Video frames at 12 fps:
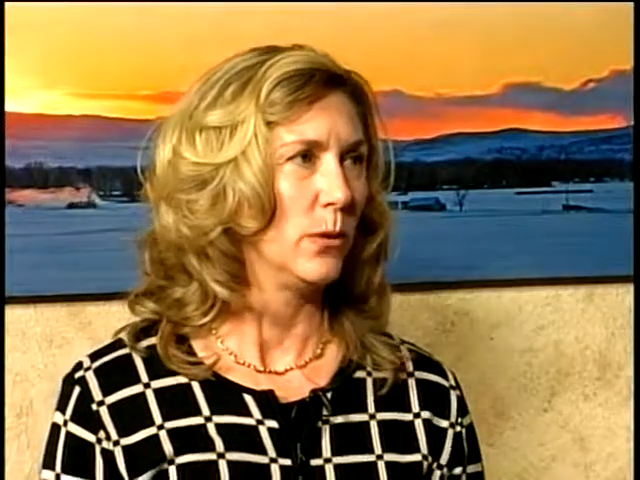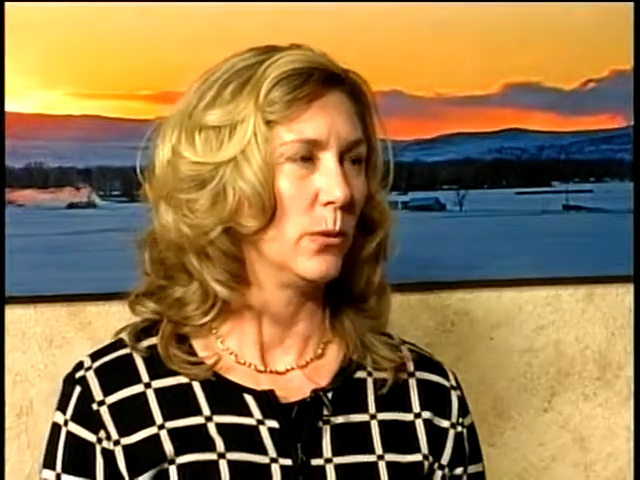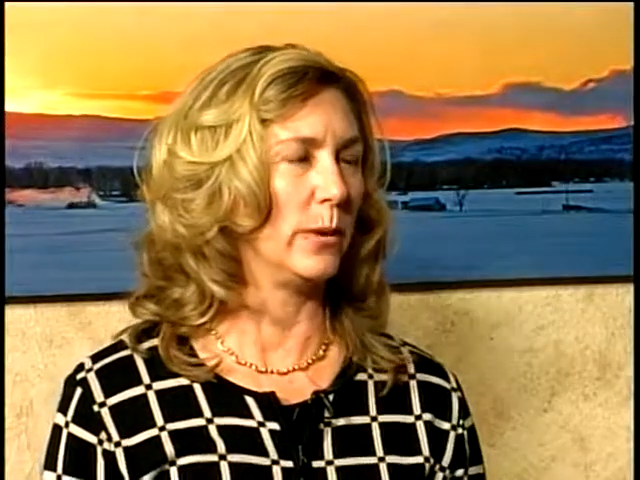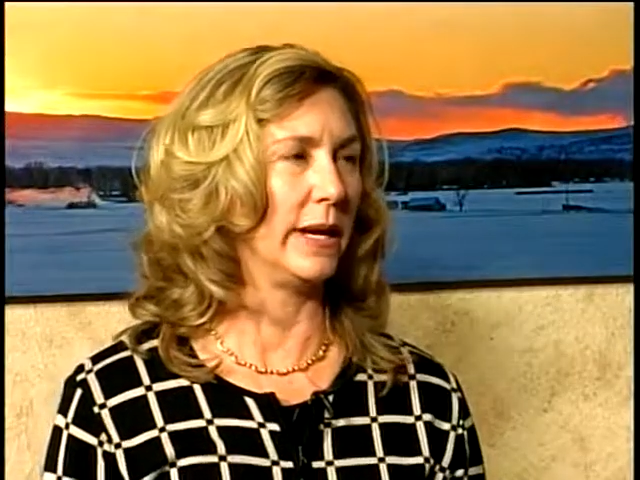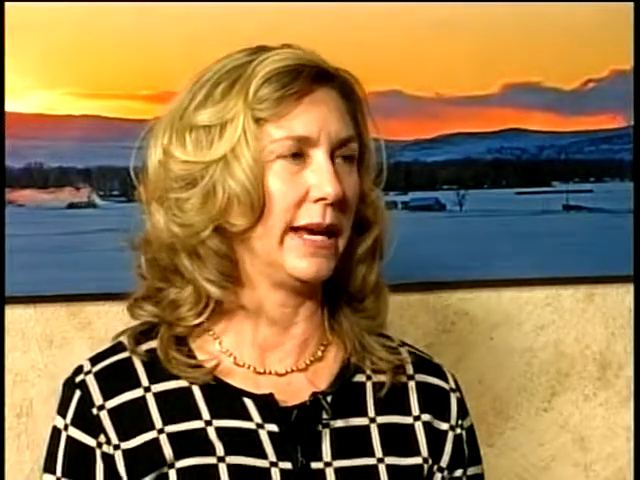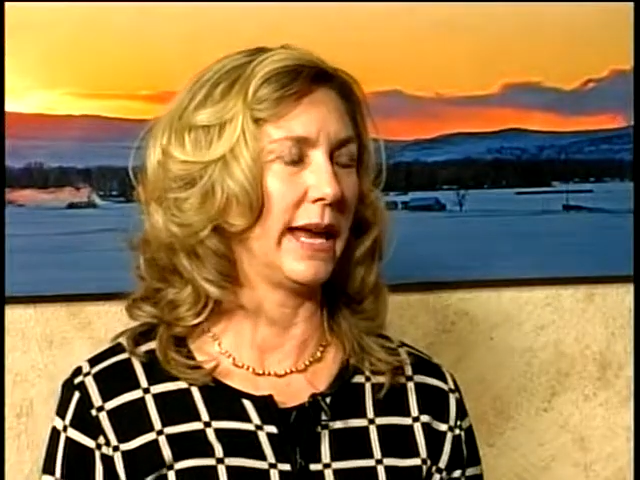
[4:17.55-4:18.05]

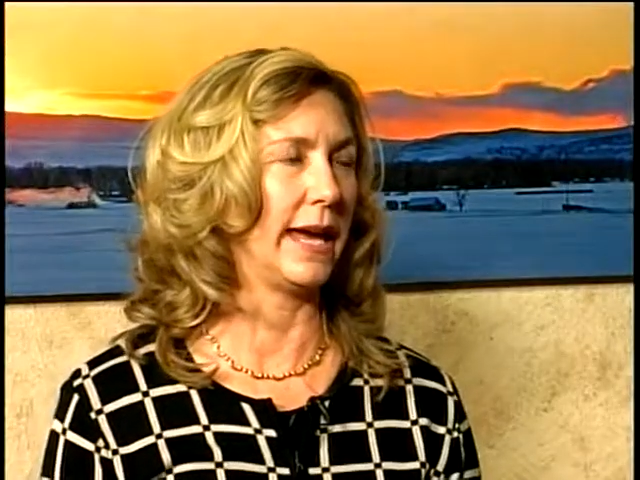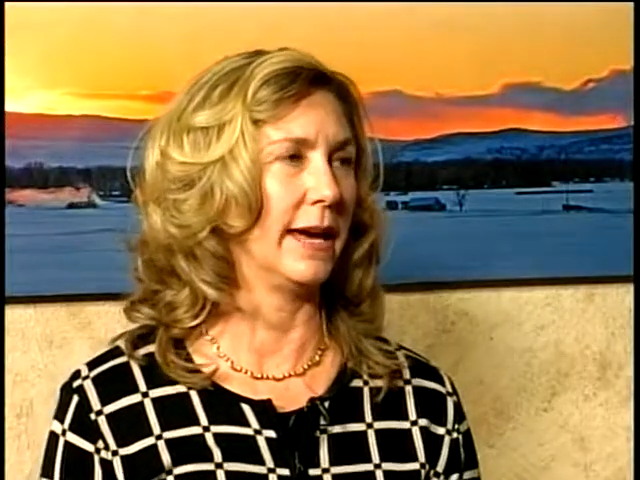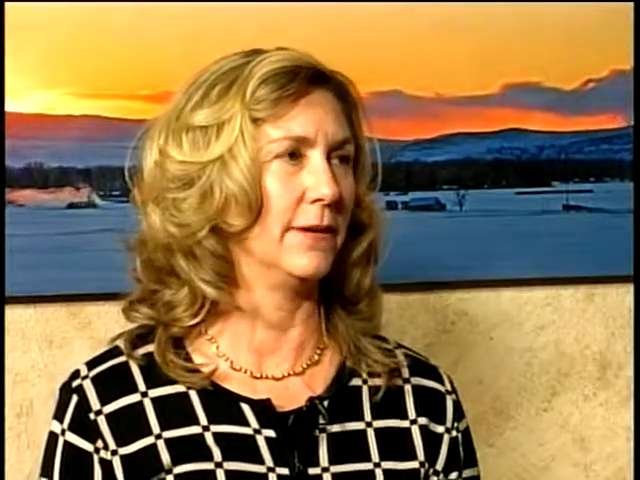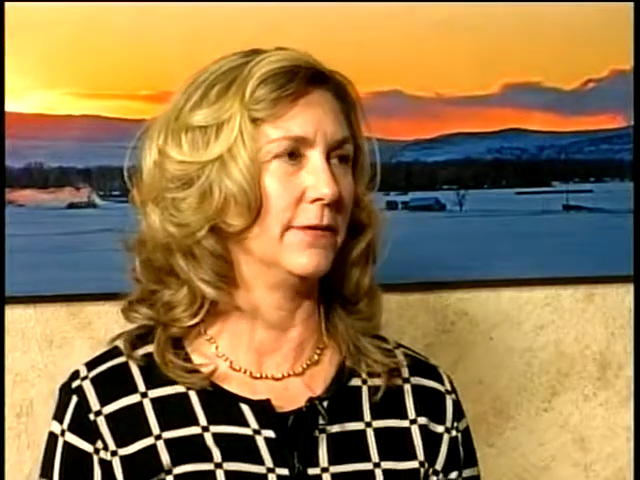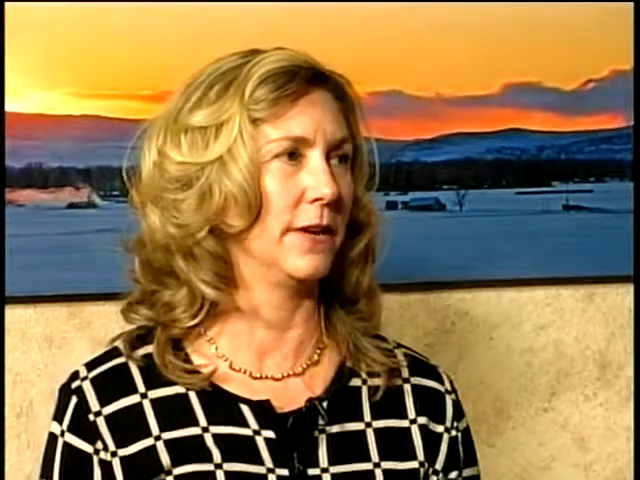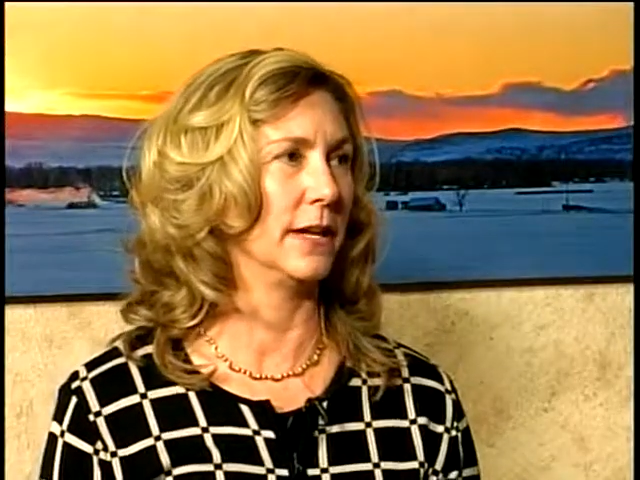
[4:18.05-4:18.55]
We
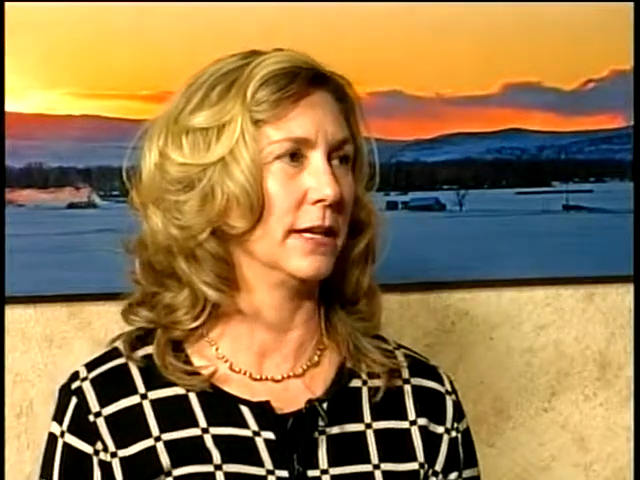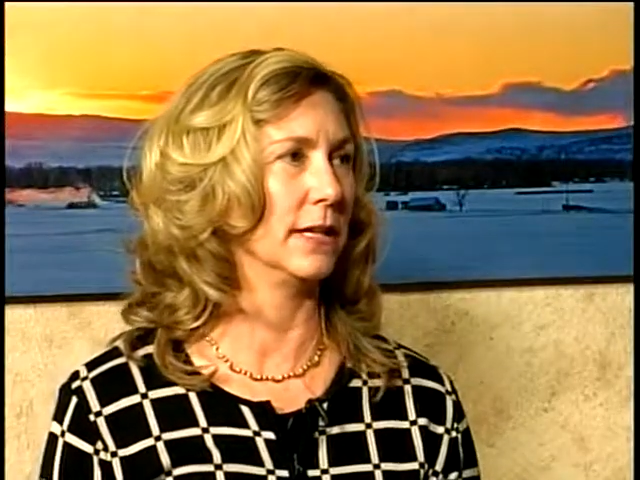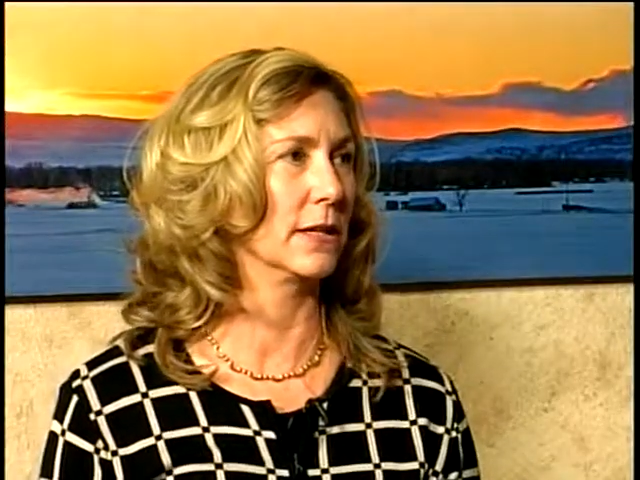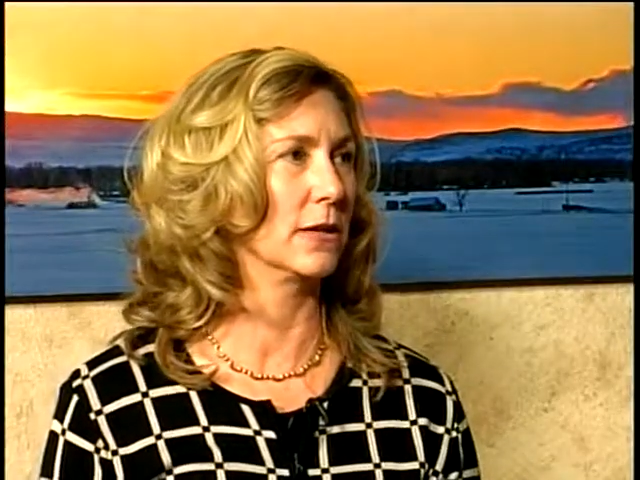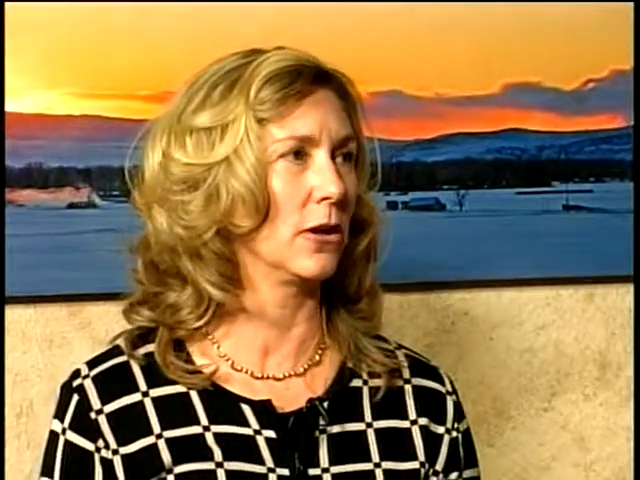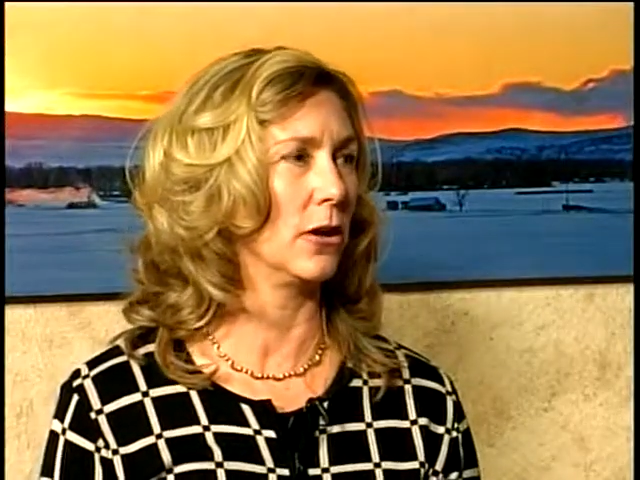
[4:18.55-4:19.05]
have
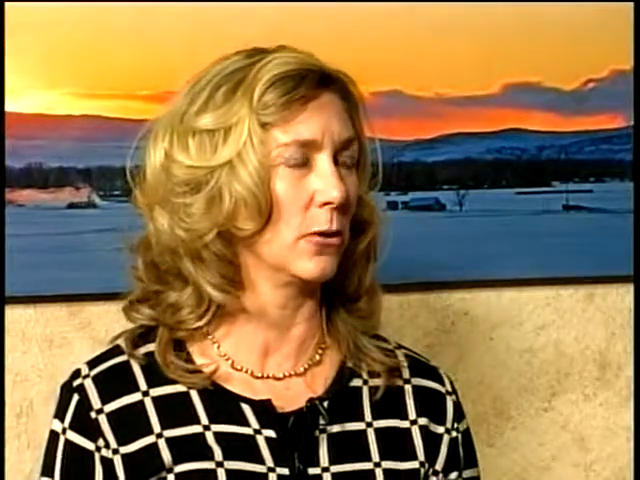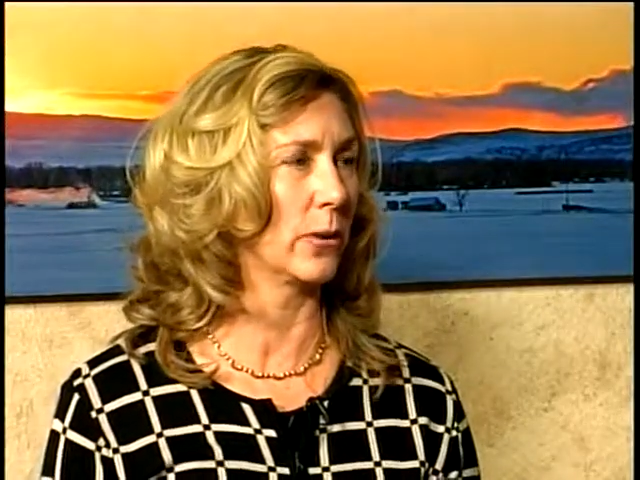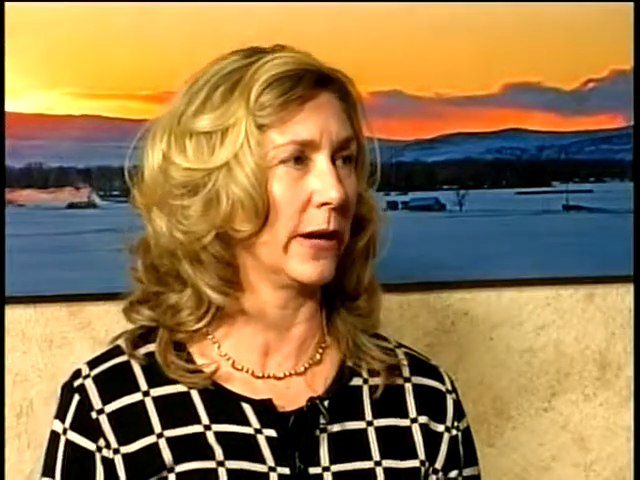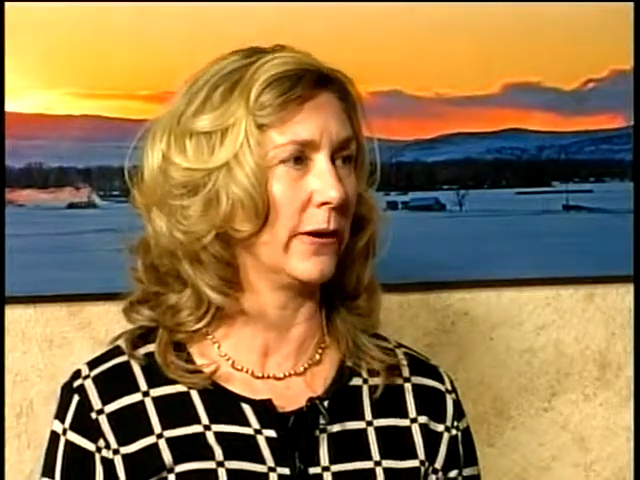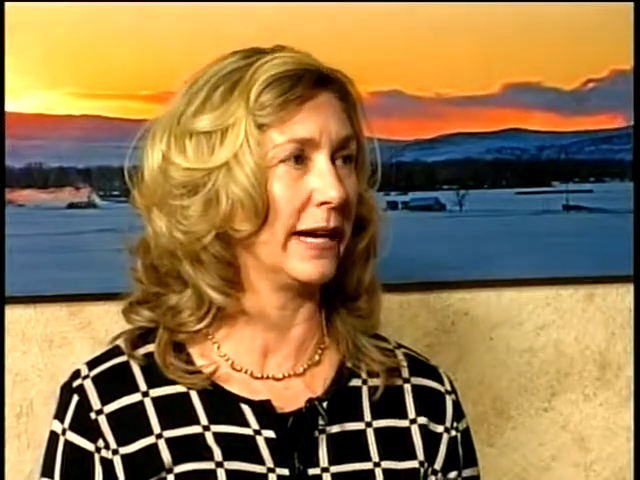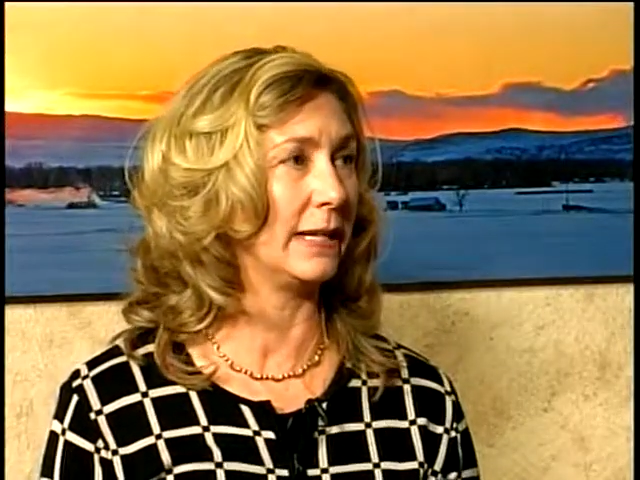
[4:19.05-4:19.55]

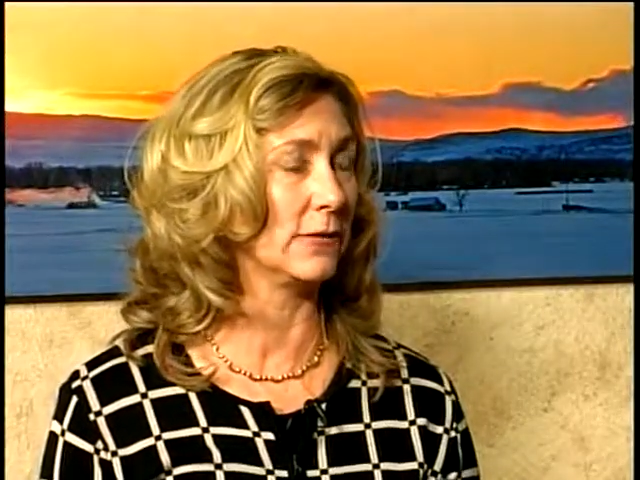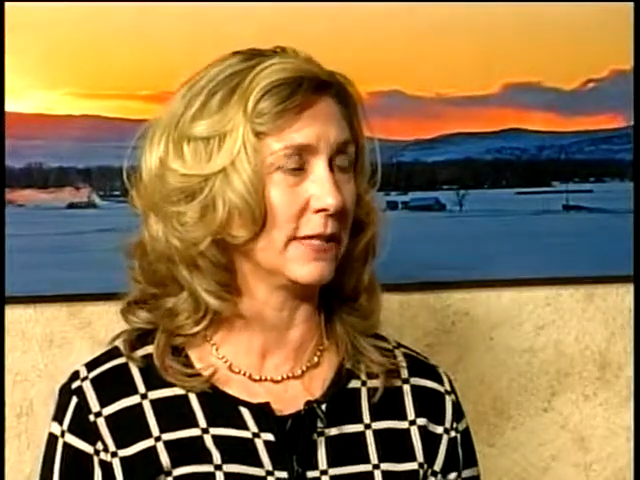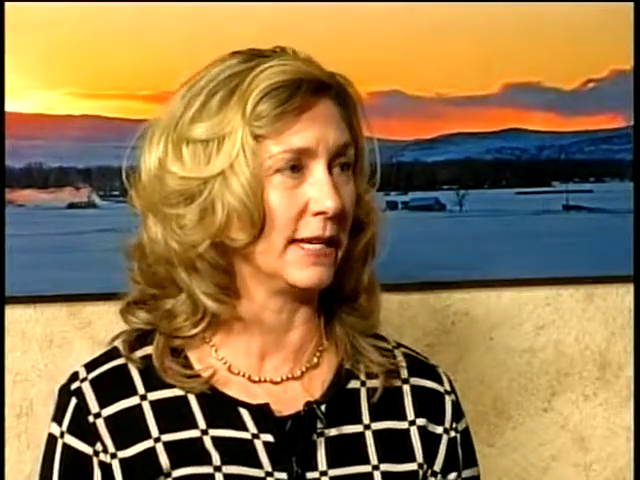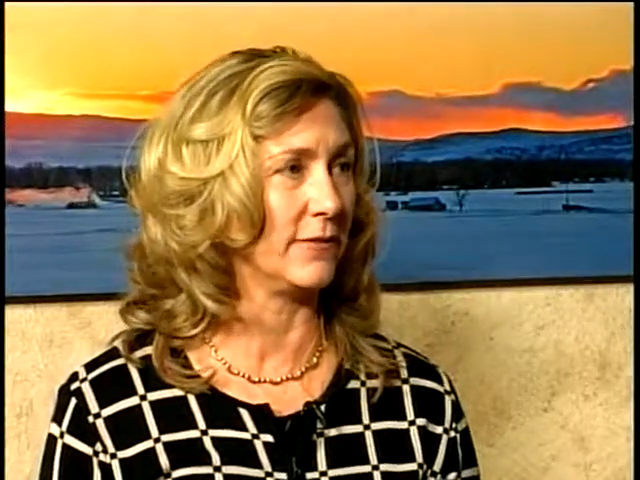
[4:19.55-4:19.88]
Colorado Housing